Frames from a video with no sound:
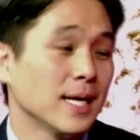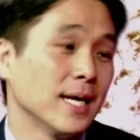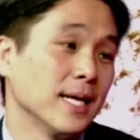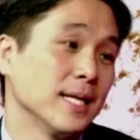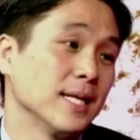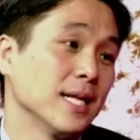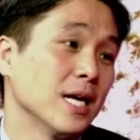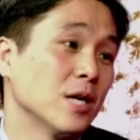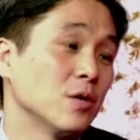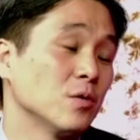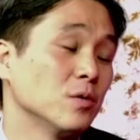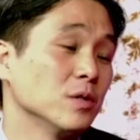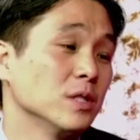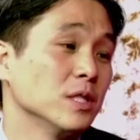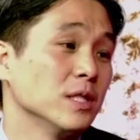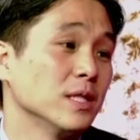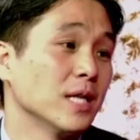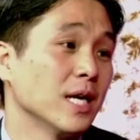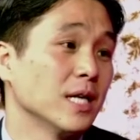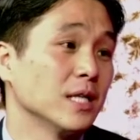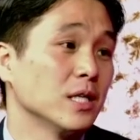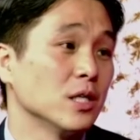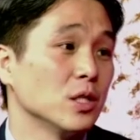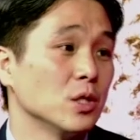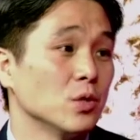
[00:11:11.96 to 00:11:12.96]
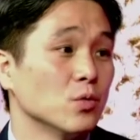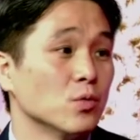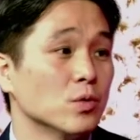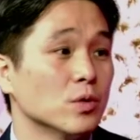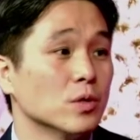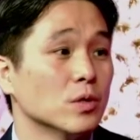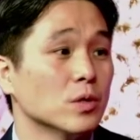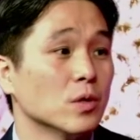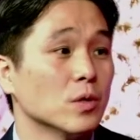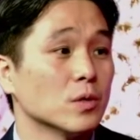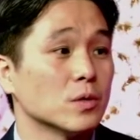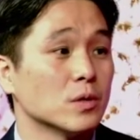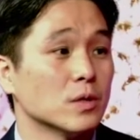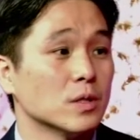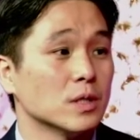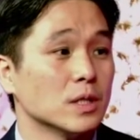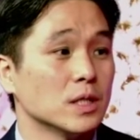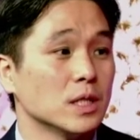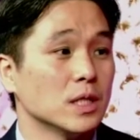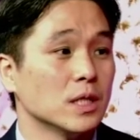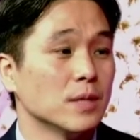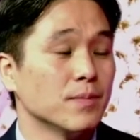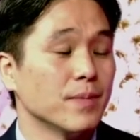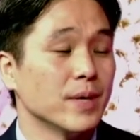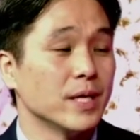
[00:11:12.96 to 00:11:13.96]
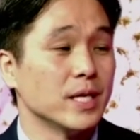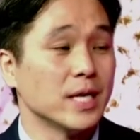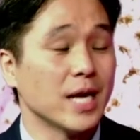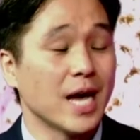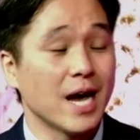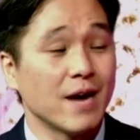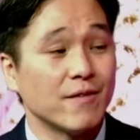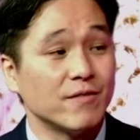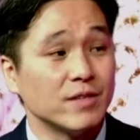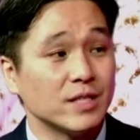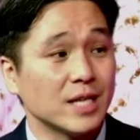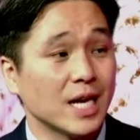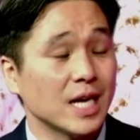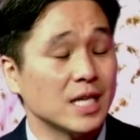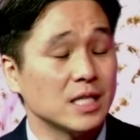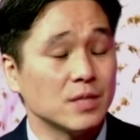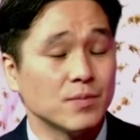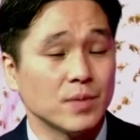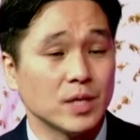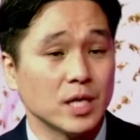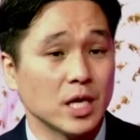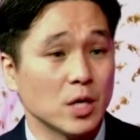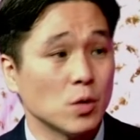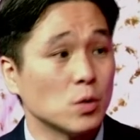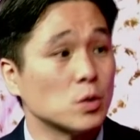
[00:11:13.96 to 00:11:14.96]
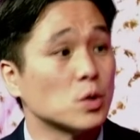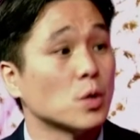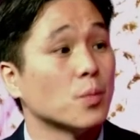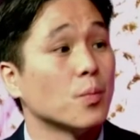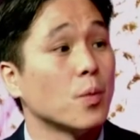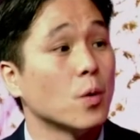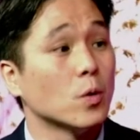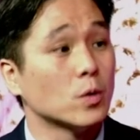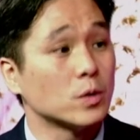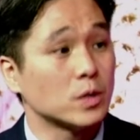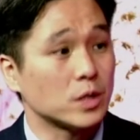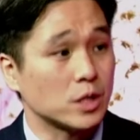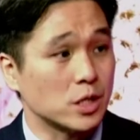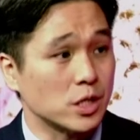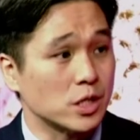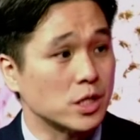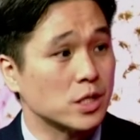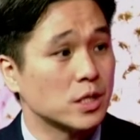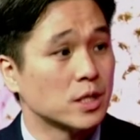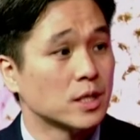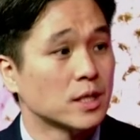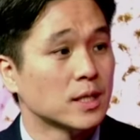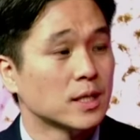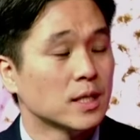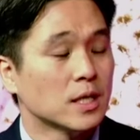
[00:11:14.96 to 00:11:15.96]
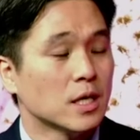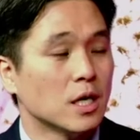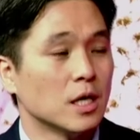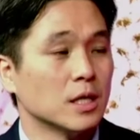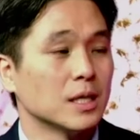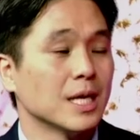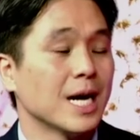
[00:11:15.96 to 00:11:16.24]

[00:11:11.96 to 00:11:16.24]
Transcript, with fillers: and not only that, you will also see many advertisement and also posters mm -hmm.